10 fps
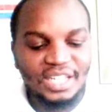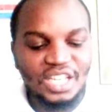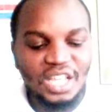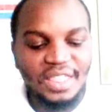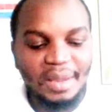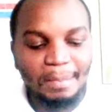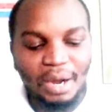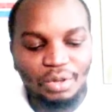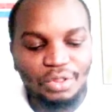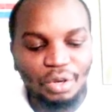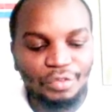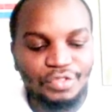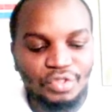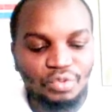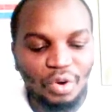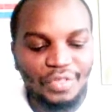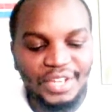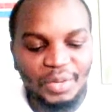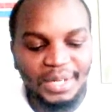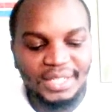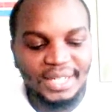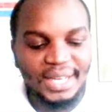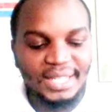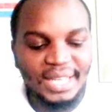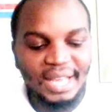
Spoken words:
in the mouth of two or three witnesses